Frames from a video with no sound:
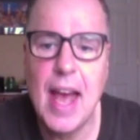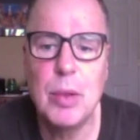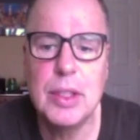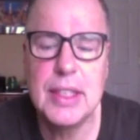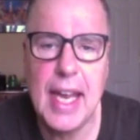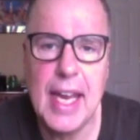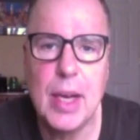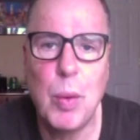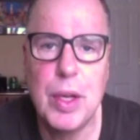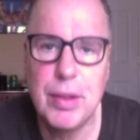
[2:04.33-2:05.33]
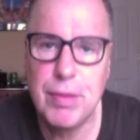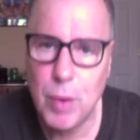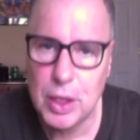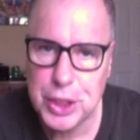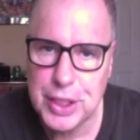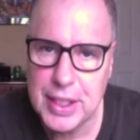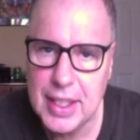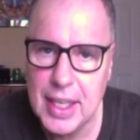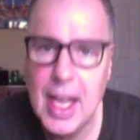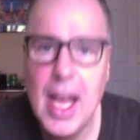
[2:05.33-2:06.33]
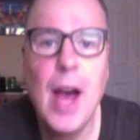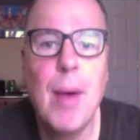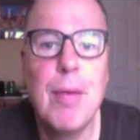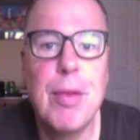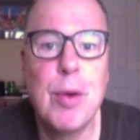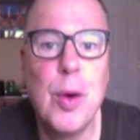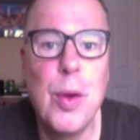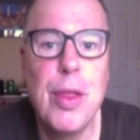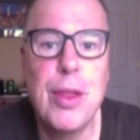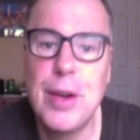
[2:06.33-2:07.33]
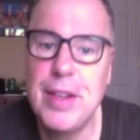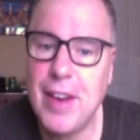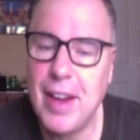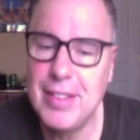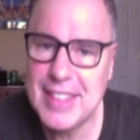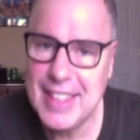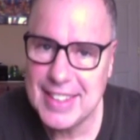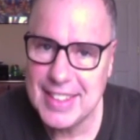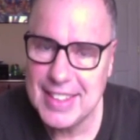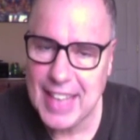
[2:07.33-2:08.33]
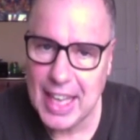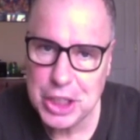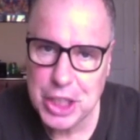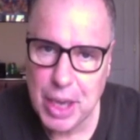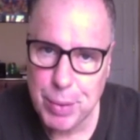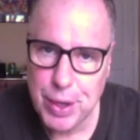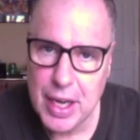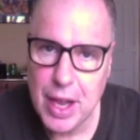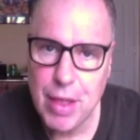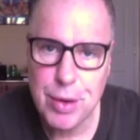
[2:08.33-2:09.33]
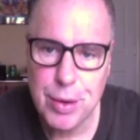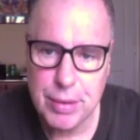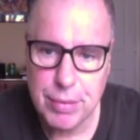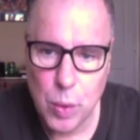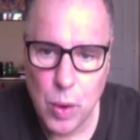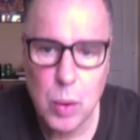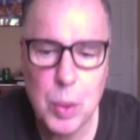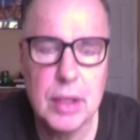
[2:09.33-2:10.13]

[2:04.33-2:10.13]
That will take Wheel of Fortune through 35 seasons and Jeopardy 34.